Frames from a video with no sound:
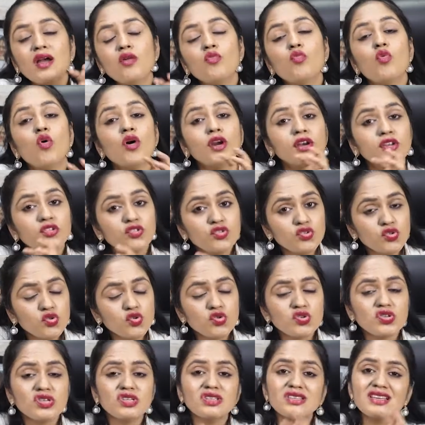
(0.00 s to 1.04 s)
avoid
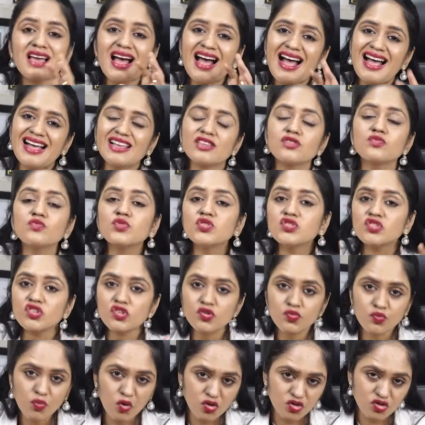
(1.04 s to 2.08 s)
juices as much
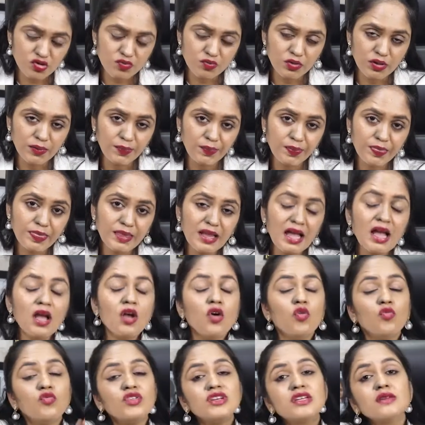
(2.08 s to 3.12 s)
as possible.
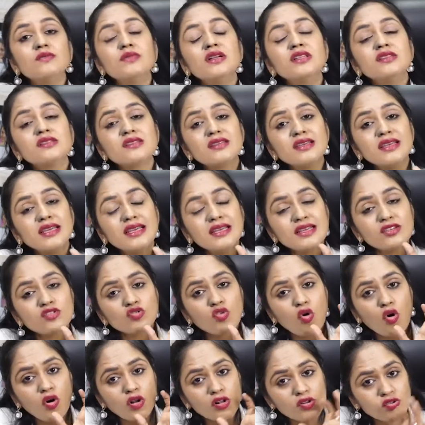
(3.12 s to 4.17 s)
Vitamin C is
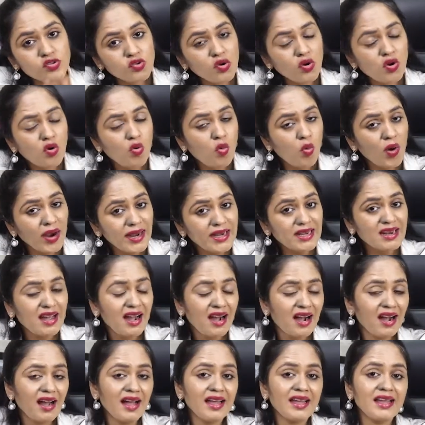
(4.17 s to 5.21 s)
also quite
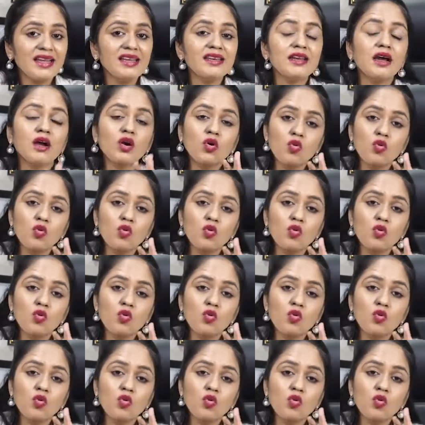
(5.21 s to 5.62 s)
high in a